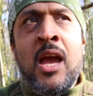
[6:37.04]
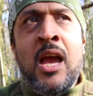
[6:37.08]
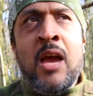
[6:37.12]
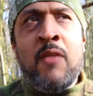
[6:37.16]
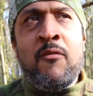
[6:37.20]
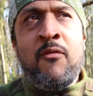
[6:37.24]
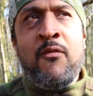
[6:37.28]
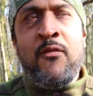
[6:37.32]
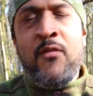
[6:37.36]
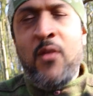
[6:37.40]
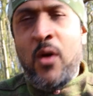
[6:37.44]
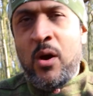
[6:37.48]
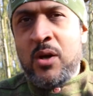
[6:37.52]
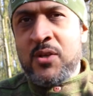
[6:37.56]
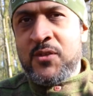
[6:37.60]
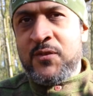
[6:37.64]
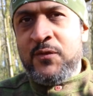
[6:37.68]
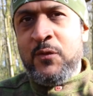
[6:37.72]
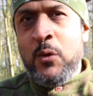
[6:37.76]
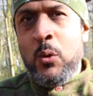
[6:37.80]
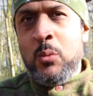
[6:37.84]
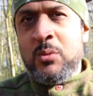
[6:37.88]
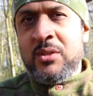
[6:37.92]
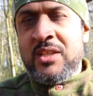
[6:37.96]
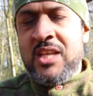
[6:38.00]
And fast
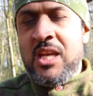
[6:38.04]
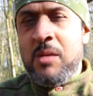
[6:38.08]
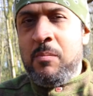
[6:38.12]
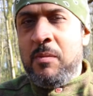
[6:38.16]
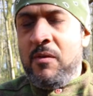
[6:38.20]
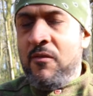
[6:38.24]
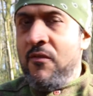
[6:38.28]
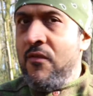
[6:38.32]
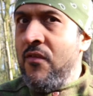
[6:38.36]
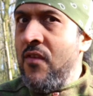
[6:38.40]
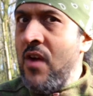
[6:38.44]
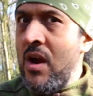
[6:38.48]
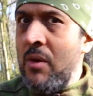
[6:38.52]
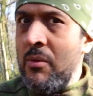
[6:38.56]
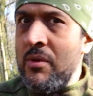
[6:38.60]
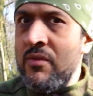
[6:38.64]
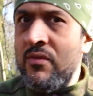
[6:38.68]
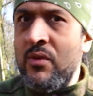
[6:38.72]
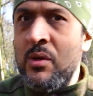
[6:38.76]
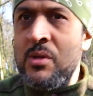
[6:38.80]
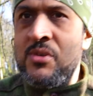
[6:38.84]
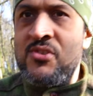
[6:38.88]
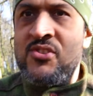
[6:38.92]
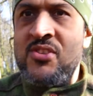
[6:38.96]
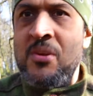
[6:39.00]
forward to keep it very,
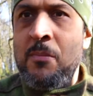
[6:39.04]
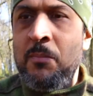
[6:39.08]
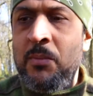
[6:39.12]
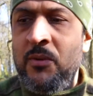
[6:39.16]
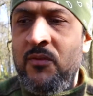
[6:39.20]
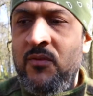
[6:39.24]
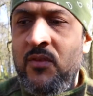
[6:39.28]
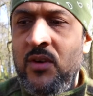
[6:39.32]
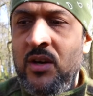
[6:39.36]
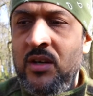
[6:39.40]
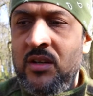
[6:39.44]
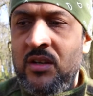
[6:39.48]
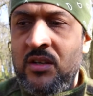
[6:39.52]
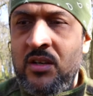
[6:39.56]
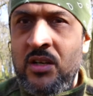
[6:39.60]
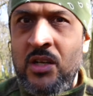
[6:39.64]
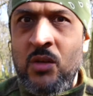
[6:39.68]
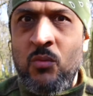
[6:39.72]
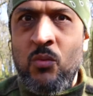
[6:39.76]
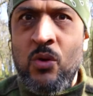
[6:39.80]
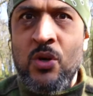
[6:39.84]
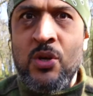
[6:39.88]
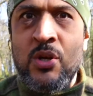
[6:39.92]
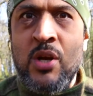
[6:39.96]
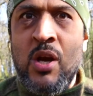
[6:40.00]
very simplified, I kind
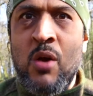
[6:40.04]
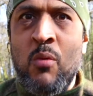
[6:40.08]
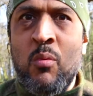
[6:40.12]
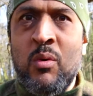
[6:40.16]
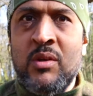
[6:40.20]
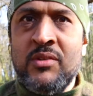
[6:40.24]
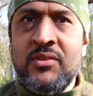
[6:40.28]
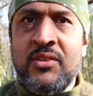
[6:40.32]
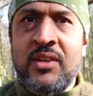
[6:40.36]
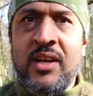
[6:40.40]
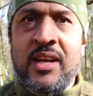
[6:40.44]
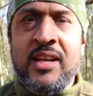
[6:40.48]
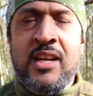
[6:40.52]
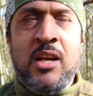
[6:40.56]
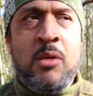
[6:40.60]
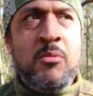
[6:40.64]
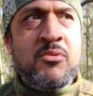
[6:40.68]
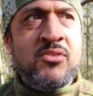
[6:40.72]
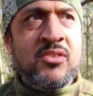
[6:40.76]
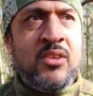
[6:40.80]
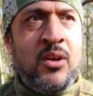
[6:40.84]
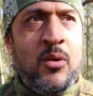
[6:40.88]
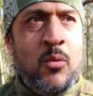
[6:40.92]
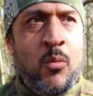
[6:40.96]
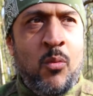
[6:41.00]
of woke up one day and I
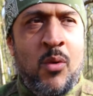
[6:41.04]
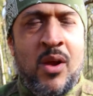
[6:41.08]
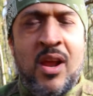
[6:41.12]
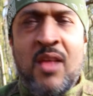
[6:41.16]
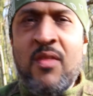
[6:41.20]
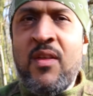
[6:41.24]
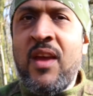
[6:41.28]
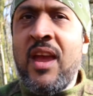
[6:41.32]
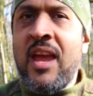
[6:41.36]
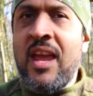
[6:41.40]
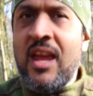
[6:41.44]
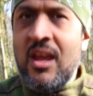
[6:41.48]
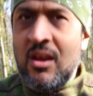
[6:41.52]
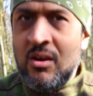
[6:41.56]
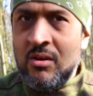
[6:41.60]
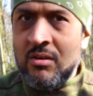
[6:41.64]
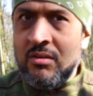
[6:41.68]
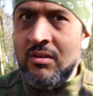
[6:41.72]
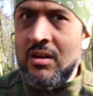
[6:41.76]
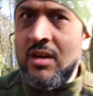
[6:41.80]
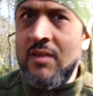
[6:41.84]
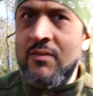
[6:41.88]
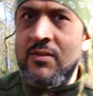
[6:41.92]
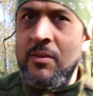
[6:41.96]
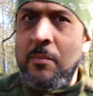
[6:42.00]
was like, where the
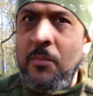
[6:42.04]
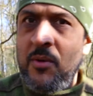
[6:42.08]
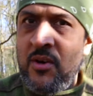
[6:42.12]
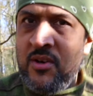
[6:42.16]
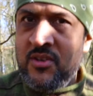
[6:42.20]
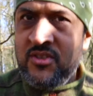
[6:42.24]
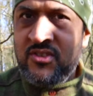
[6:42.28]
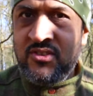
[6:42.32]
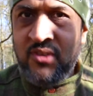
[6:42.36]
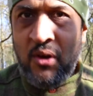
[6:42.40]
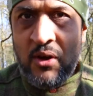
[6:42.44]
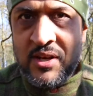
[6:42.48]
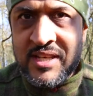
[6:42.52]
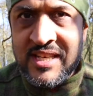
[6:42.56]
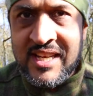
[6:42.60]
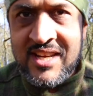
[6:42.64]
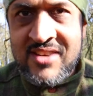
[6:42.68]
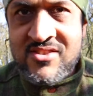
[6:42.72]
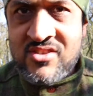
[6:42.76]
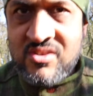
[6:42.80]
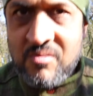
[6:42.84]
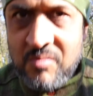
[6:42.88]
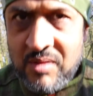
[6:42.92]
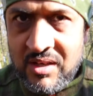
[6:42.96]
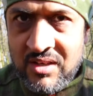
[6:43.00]
hell have the past nine
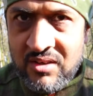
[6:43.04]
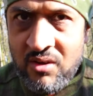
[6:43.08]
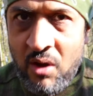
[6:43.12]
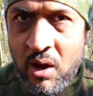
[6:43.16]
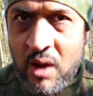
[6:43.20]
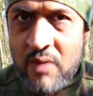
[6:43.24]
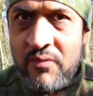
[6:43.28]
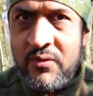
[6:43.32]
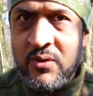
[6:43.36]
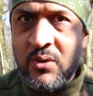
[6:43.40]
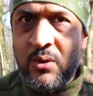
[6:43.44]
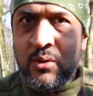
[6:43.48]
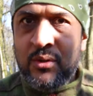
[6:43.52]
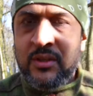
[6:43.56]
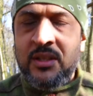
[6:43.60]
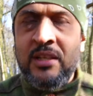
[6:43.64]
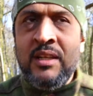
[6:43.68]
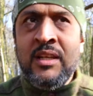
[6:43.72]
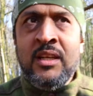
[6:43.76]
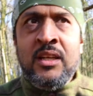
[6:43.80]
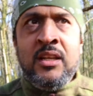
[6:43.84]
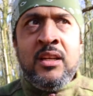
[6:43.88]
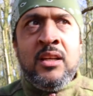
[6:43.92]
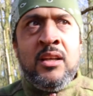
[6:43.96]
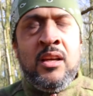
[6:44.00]
years of my life gone?
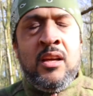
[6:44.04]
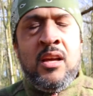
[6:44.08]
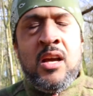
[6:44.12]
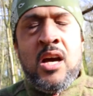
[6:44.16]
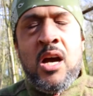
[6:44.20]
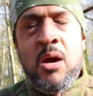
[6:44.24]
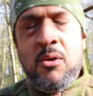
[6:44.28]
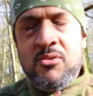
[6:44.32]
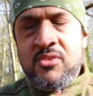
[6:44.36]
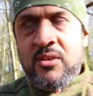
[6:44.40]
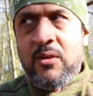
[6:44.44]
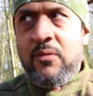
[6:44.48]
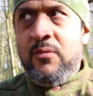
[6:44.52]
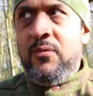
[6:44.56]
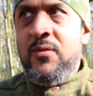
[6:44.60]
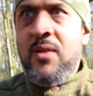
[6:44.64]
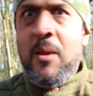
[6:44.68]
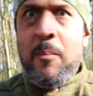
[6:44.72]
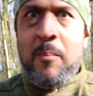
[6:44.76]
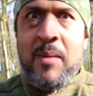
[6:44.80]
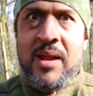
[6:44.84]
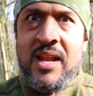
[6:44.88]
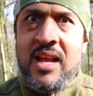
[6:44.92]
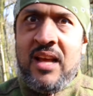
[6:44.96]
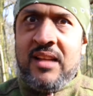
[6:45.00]
I was like,
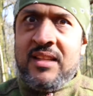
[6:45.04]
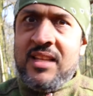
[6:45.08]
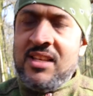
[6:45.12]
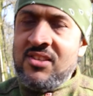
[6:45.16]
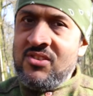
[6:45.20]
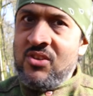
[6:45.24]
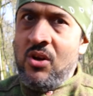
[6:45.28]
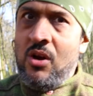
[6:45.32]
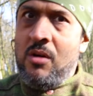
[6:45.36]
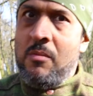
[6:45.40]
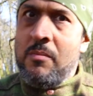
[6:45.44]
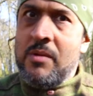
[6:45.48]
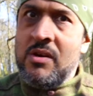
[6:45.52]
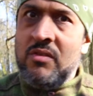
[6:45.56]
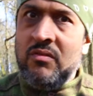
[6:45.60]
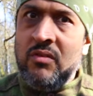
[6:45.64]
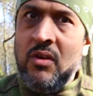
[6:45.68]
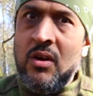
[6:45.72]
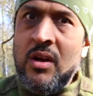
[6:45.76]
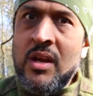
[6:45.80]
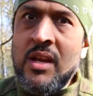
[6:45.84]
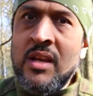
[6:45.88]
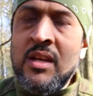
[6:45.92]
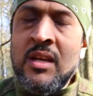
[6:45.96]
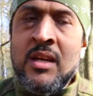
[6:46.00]
flipping out, this can't be
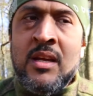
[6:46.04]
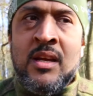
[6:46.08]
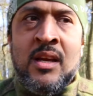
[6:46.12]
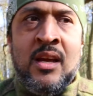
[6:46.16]
right.